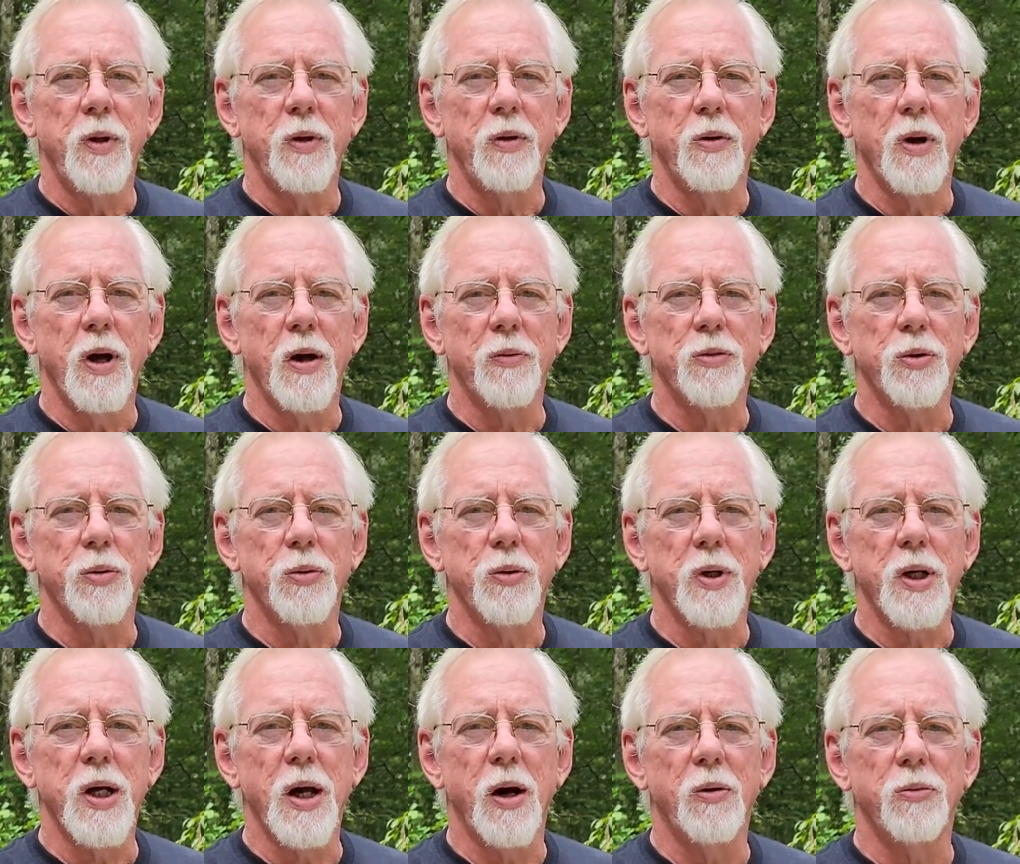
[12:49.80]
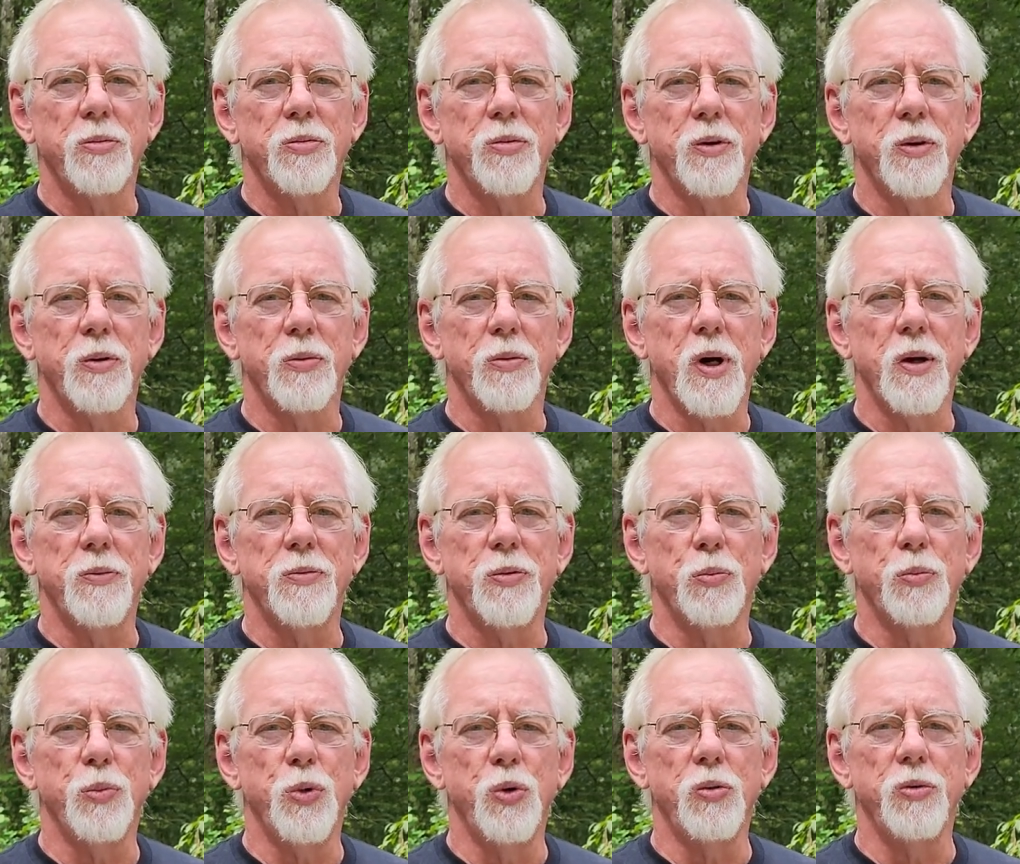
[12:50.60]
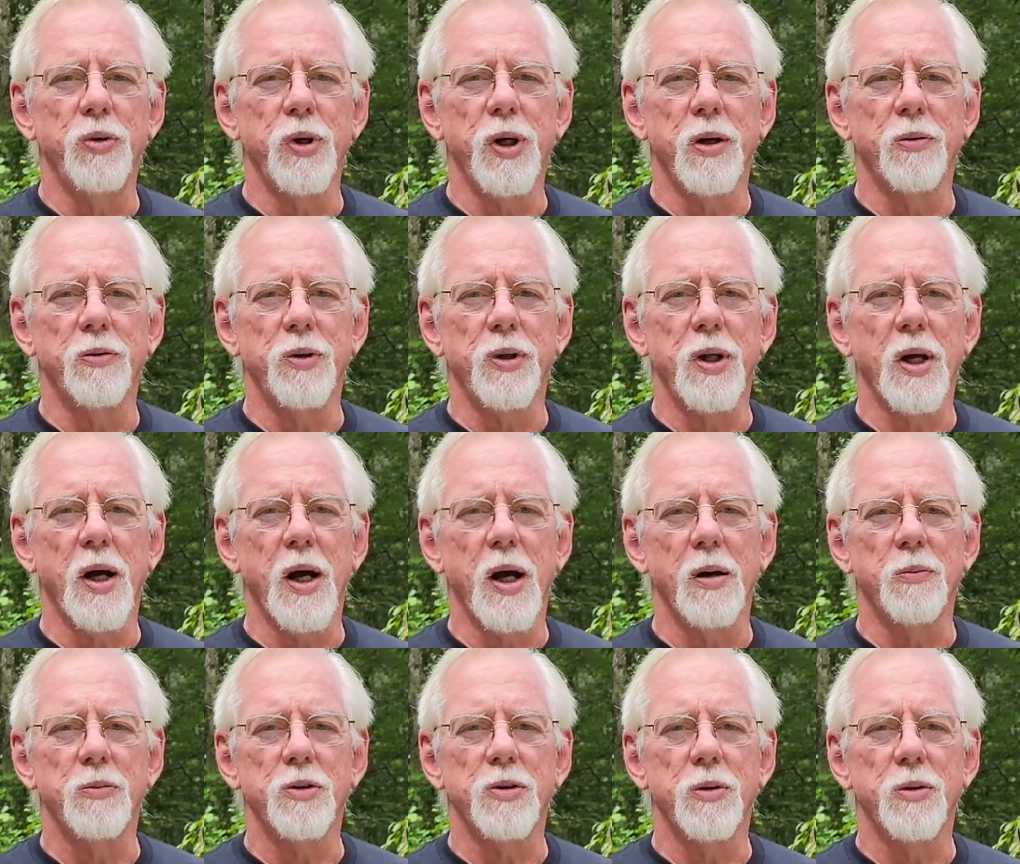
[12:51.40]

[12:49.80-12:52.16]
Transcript: you have to account for the rifle moving every time.